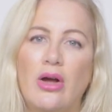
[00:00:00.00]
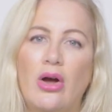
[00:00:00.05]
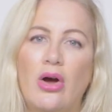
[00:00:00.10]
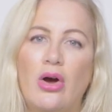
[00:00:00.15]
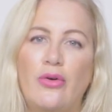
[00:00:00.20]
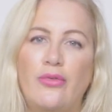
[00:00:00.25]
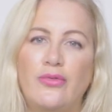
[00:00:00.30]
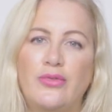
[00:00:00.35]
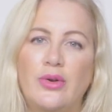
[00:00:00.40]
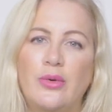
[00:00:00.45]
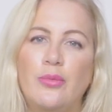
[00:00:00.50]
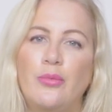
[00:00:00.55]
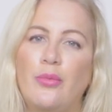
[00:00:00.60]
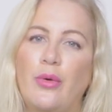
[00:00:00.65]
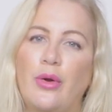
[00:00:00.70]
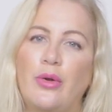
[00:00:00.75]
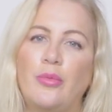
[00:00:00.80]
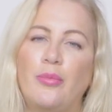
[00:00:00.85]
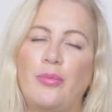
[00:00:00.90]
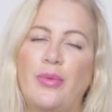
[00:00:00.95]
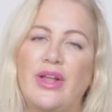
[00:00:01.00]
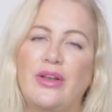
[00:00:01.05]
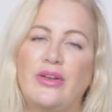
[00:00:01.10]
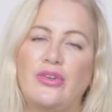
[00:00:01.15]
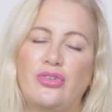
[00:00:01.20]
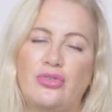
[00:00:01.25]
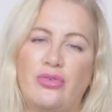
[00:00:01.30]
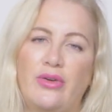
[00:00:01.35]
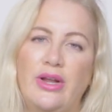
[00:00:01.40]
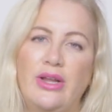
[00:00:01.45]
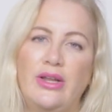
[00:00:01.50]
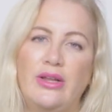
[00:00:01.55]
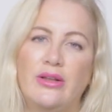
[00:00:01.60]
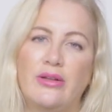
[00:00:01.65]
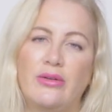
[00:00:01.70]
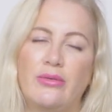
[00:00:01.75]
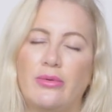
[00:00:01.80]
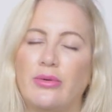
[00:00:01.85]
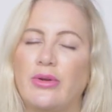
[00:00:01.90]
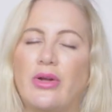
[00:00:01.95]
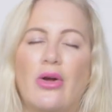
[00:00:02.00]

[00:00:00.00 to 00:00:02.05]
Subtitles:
often won't penetrate or